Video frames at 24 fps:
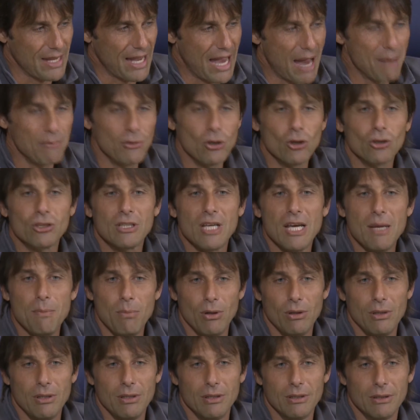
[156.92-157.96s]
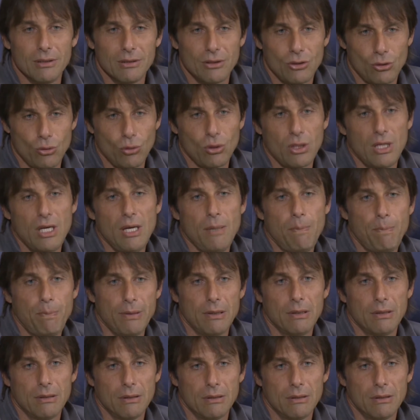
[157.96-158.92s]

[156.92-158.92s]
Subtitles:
I'm not able to keep